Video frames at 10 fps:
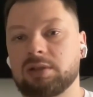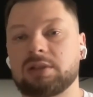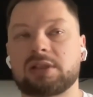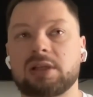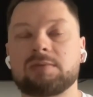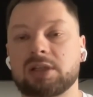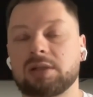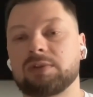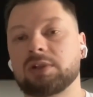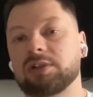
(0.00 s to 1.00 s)
at the same
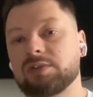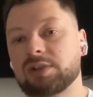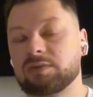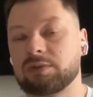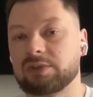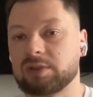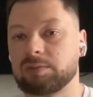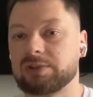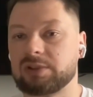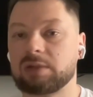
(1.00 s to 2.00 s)
time, they are using, for
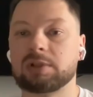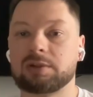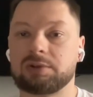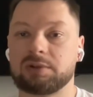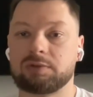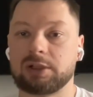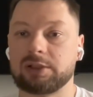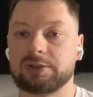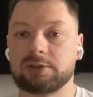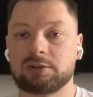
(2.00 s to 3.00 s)
example, stablecoin
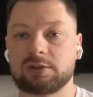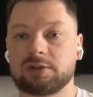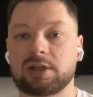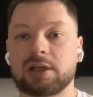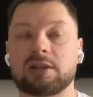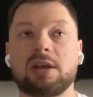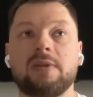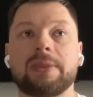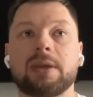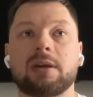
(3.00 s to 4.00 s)
rails in order to get
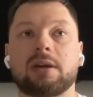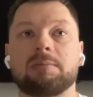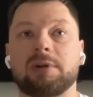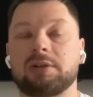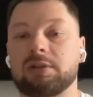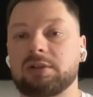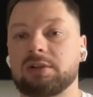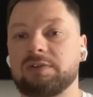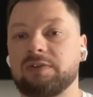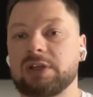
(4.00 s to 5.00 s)

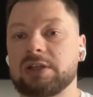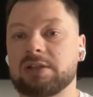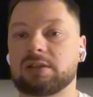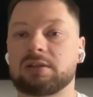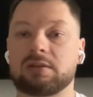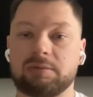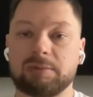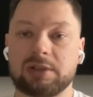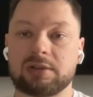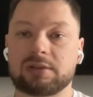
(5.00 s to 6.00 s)
better fees and
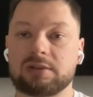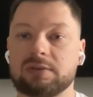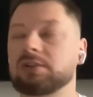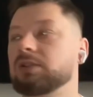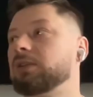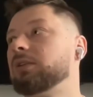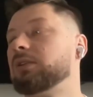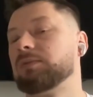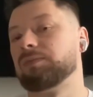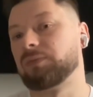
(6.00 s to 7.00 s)
remittance
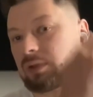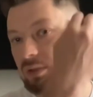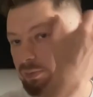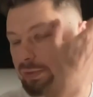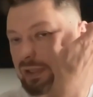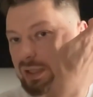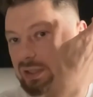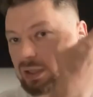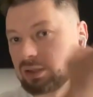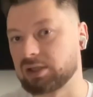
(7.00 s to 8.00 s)

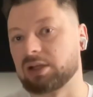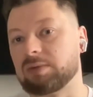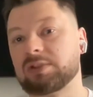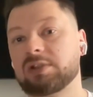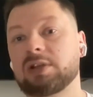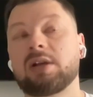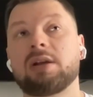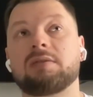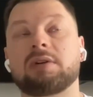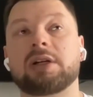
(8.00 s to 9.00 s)
processing times,
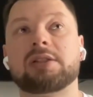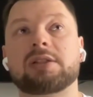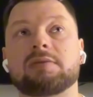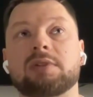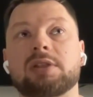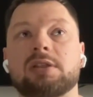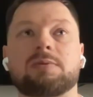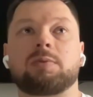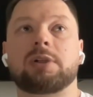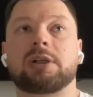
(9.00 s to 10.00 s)
right? So this
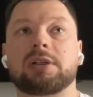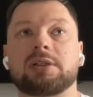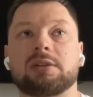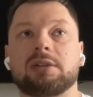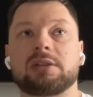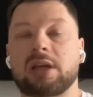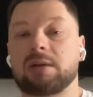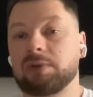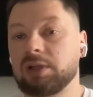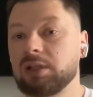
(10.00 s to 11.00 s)
is what is
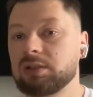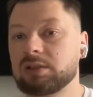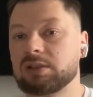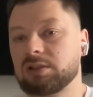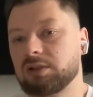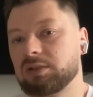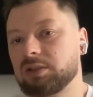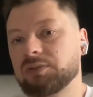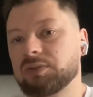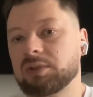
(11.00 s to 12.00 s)
happening. It's not
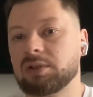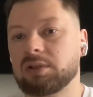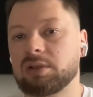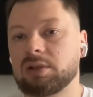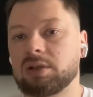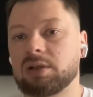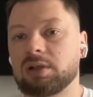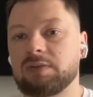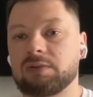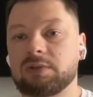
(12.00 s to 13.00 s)
even a